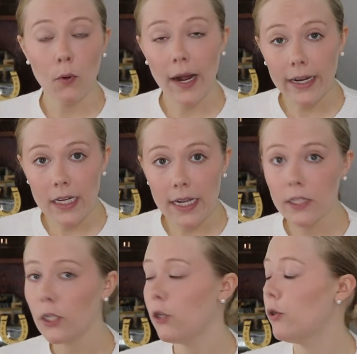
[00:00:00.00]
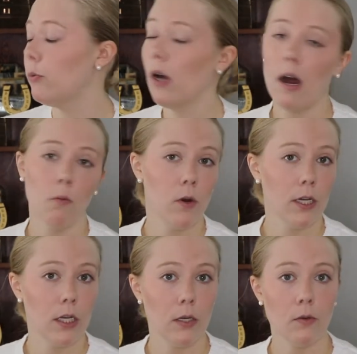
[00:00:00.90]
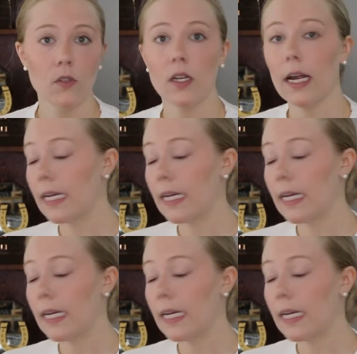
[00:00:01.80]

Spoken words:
pregnant, you do not want to use it.